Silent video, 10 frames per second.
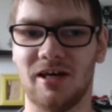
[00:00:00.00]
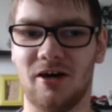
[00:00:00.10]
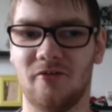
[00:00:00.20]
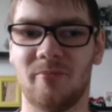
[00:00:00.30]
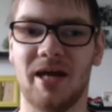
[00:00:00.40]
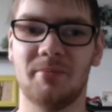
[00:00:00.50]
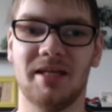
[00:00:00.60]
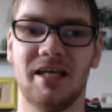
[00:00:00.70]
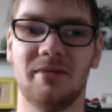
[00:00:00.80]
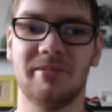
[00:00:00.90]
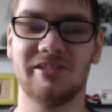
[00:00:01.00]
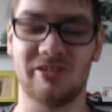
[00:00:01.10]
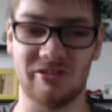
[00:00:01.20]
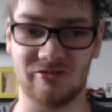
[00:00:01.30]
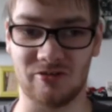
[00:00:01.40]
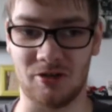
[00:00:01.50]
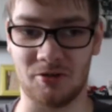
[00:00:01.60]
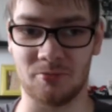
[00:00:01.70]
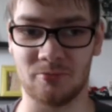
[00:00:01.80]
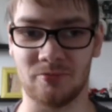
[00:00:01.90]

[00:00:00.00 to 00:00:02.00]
of Batman the Animated Series uh,